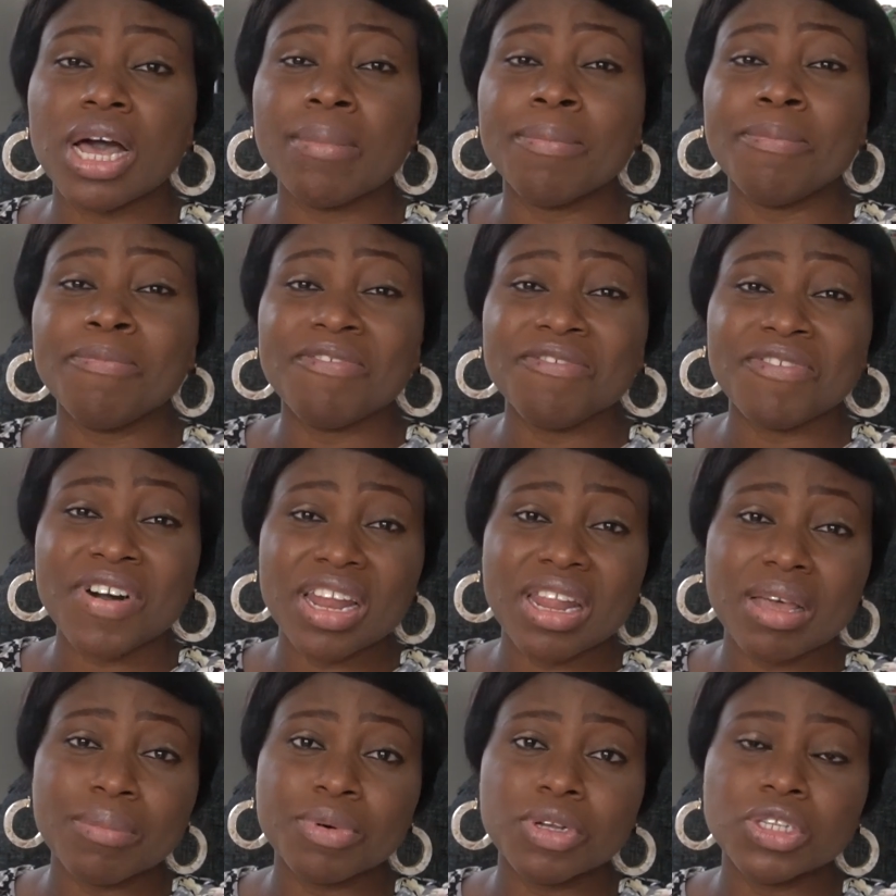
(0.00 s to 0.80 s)

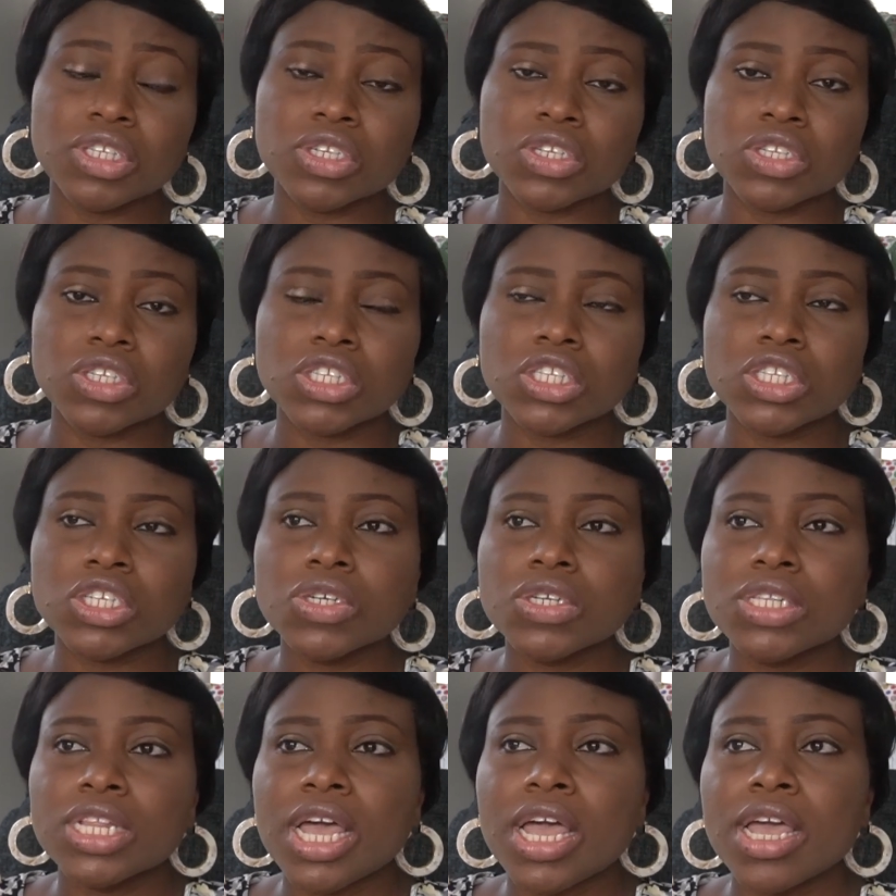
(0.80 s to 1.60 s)
available to
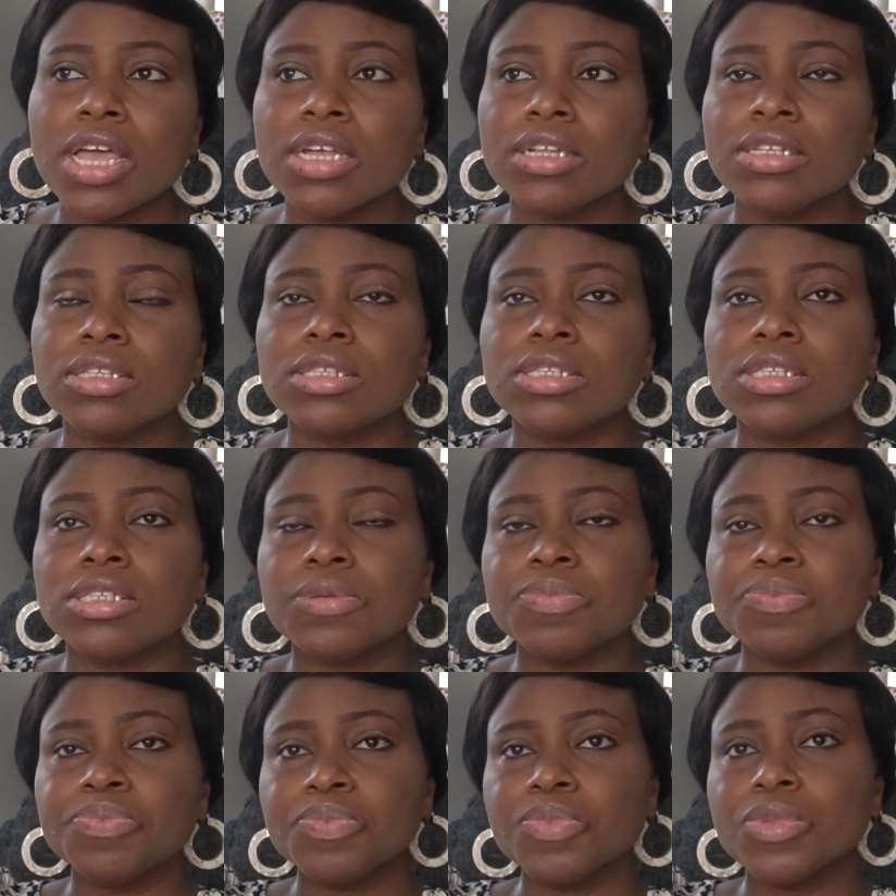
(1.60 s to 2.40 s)
students.